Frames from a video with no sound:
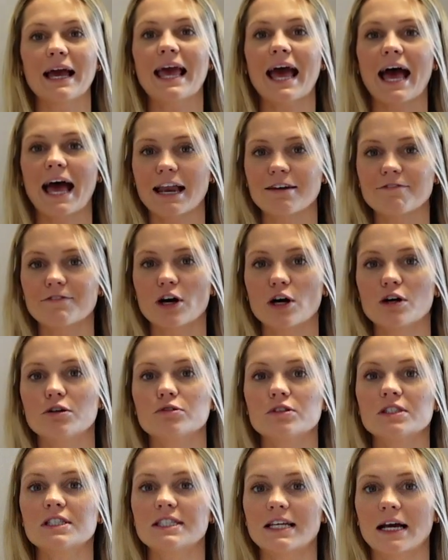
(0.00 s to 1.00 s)

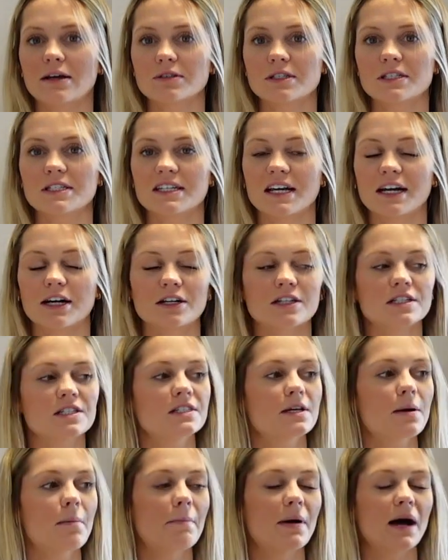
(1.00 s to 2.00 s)
headphones
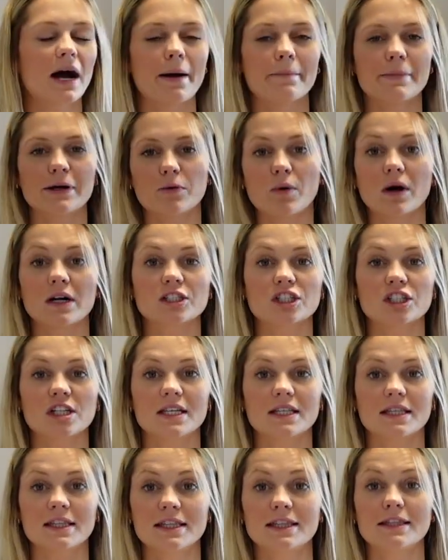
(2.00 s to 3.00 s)
downstairs, but I'm gonna watch